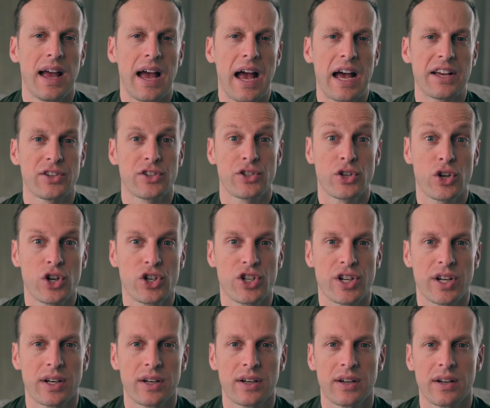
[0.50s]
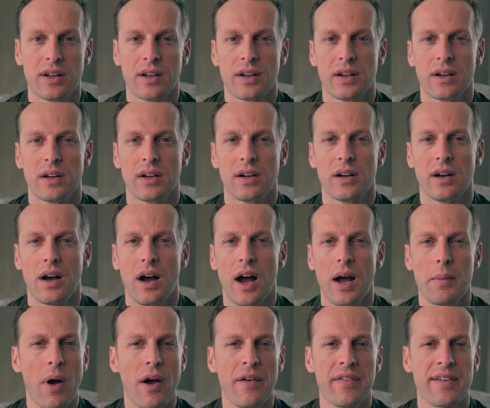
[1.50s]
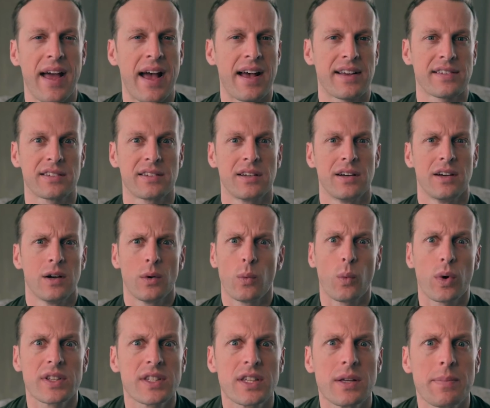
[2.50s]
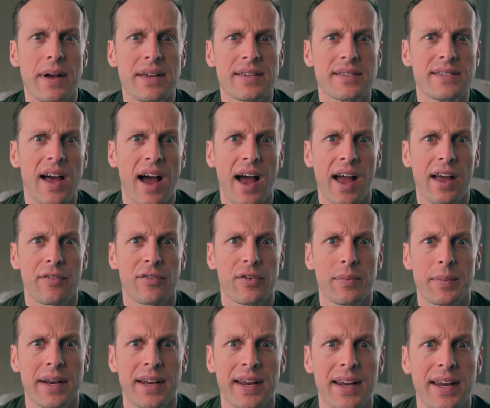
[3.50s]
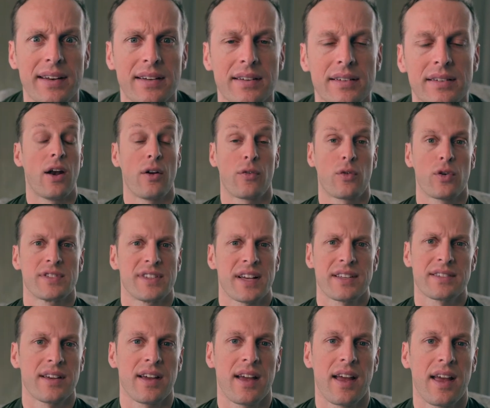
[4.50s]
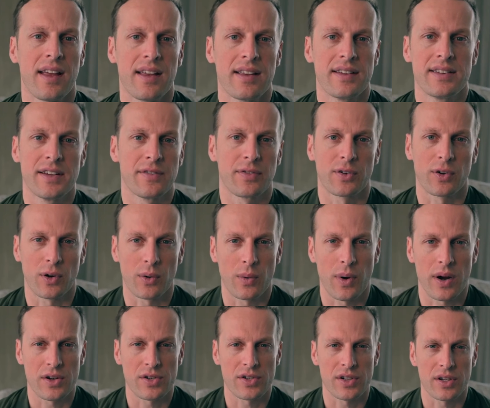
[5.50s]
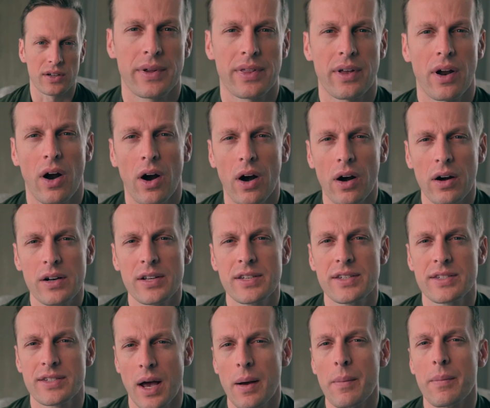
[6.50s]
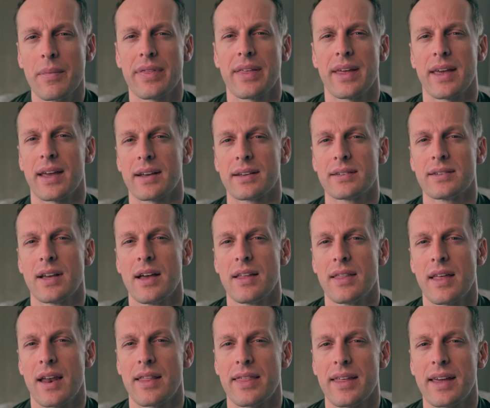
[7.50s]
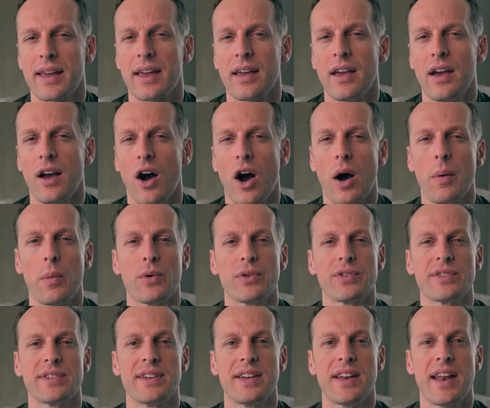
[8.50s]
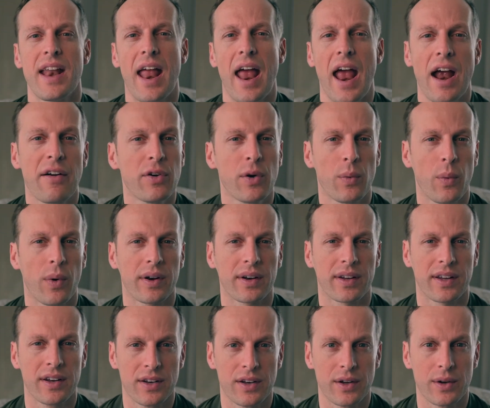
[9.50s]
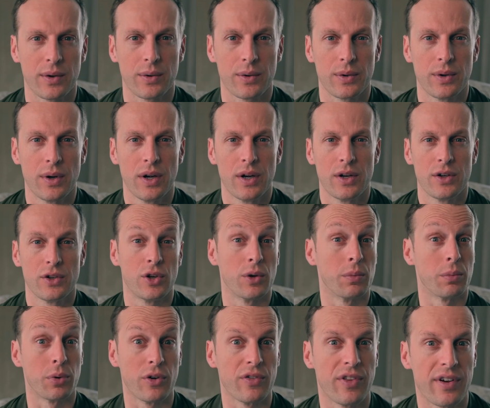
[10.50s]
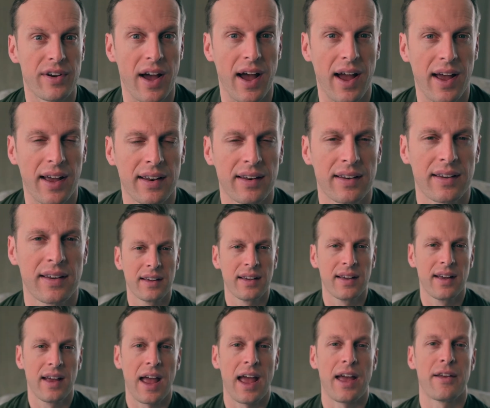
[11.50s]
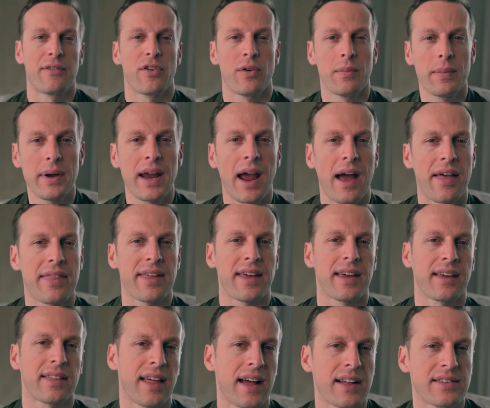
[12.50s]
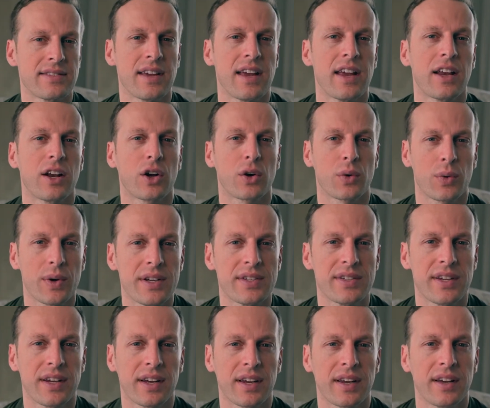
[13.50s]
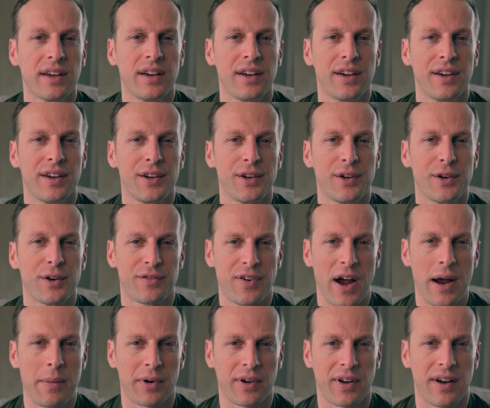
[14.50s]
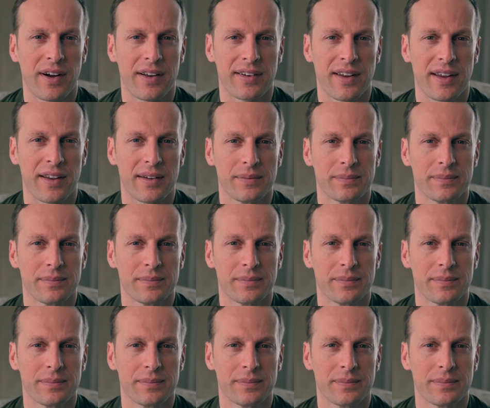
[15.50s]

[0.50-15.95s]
As a surgeon, I'm often asked, what's the best diet for me to eat? And of course, that's a difficult question. But there are some things that I think almost everyone can do to improve their diet. And for me, I think that's increasing your fiber content.